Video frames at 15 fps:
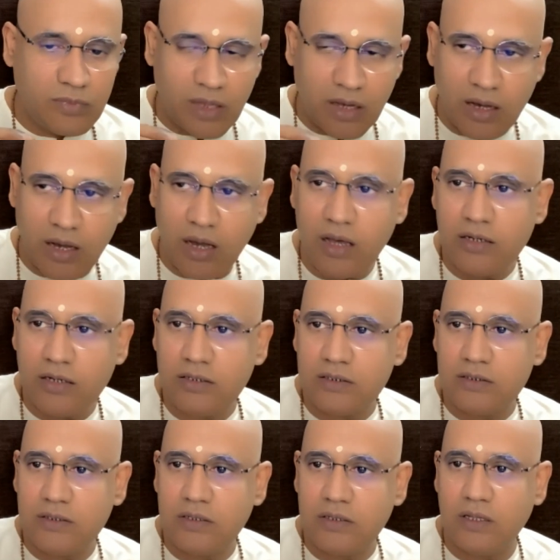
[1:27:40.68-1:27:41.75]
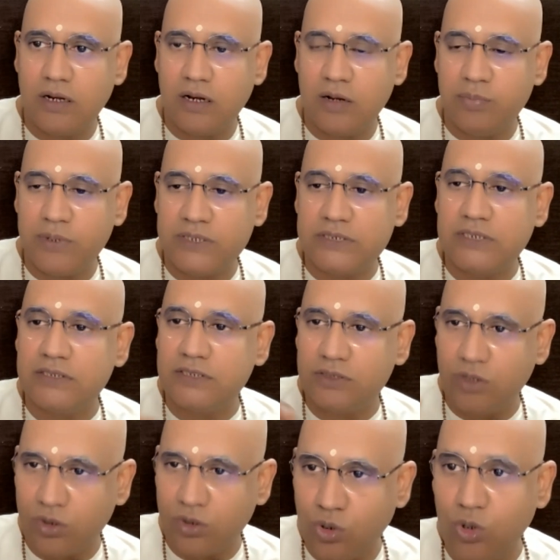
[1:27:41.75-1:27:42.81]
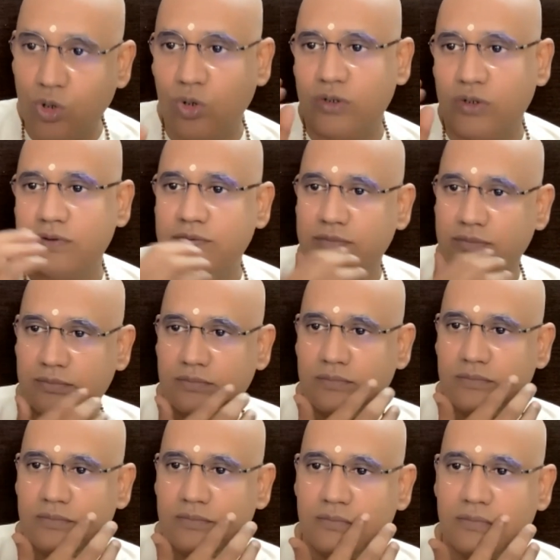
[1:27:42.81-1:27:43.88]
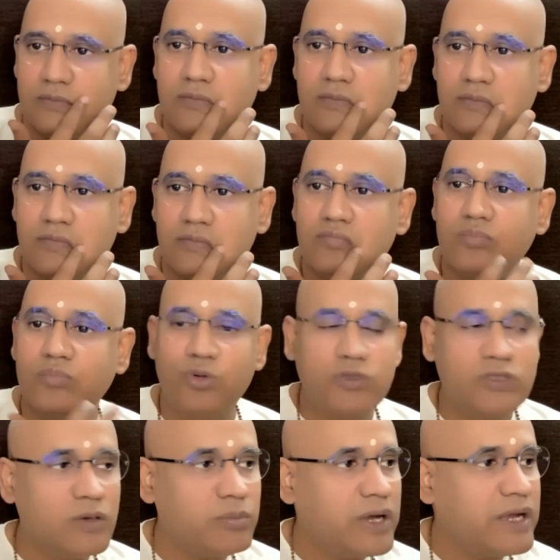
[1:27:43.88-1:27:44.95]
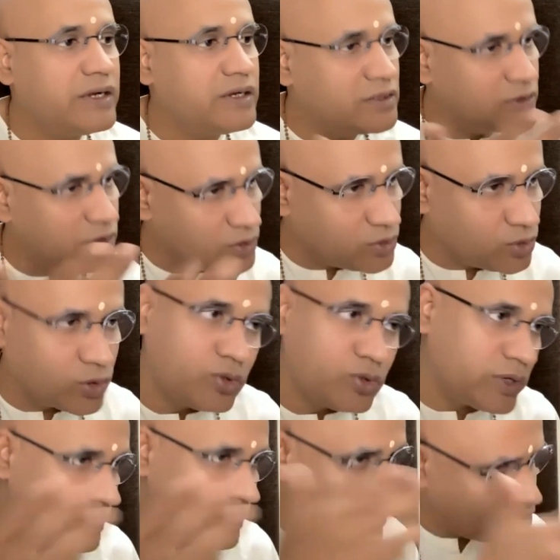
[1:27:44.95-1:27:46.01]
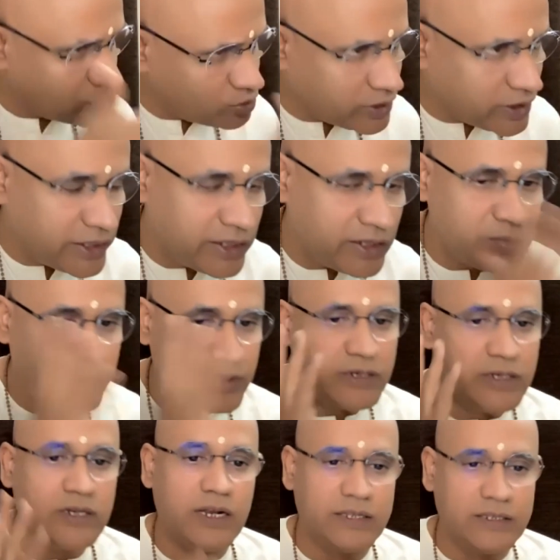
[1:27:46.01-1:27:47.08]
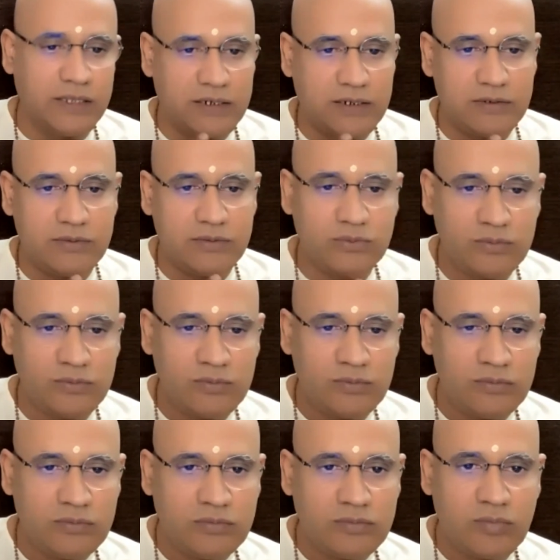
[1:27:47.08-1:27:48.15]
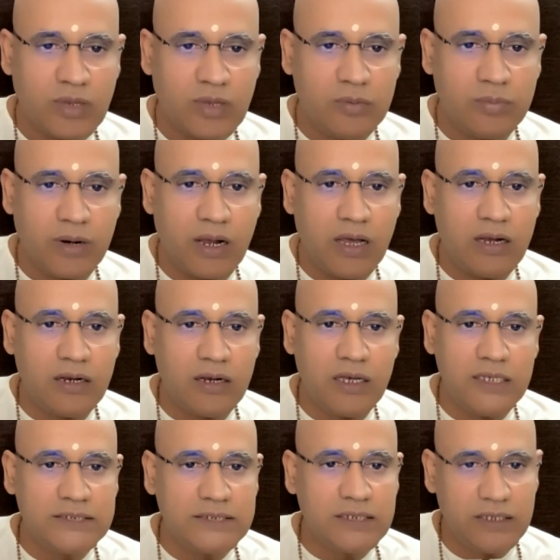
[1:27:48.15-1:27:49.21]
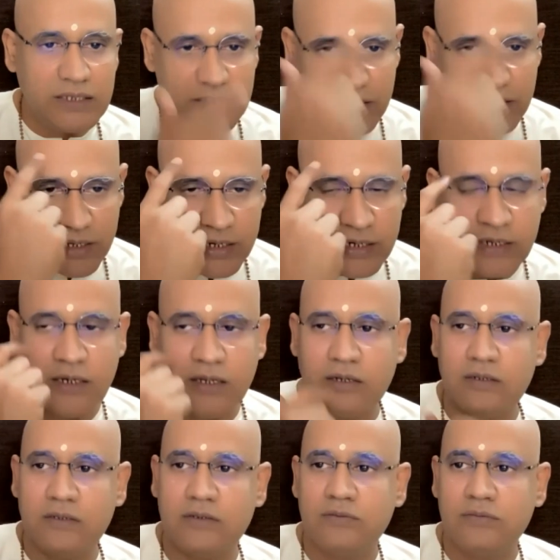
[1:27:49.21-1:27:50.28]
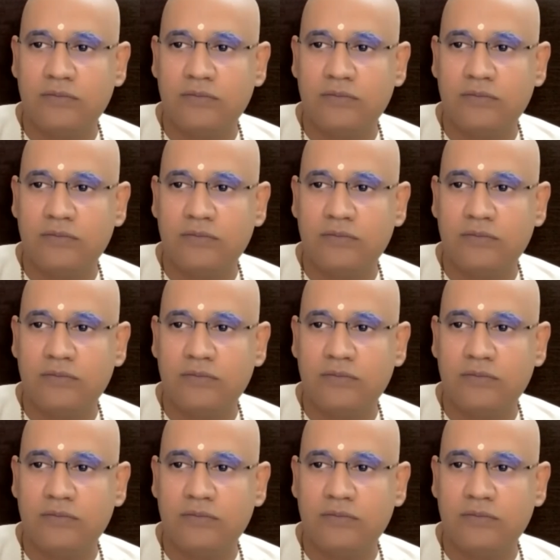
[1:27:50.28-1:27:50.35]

The heart represents the core. Put the mind in the core. You can interpret it like that. Pranas in the head.